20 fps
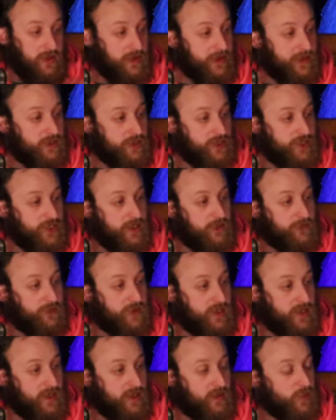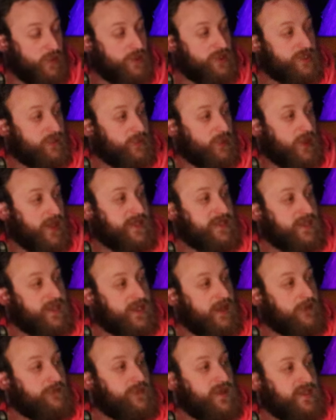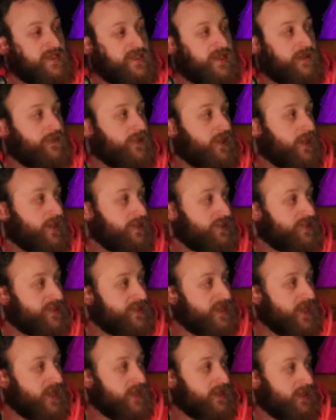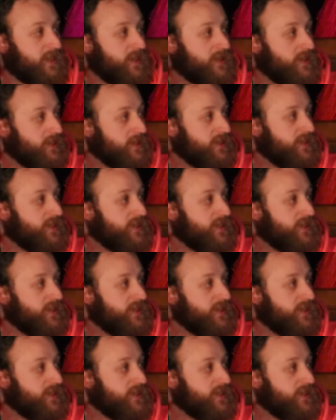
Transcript: leadership and then worship wise, it gave me a different understanding.